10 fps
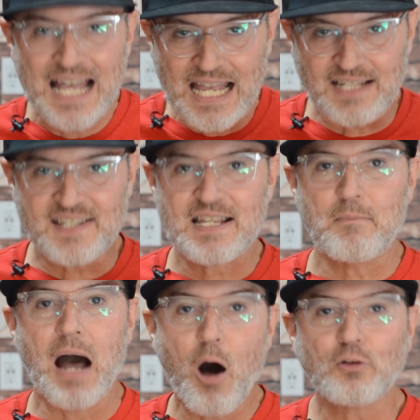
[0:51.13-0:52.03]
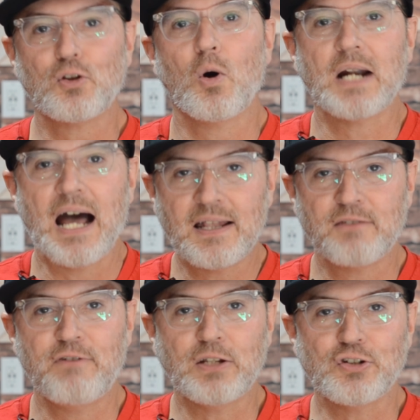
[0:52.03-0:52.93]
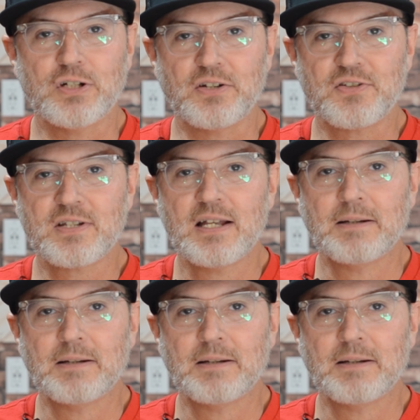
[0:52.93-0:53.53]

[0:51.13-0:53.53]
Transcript: and some outdoor adventures.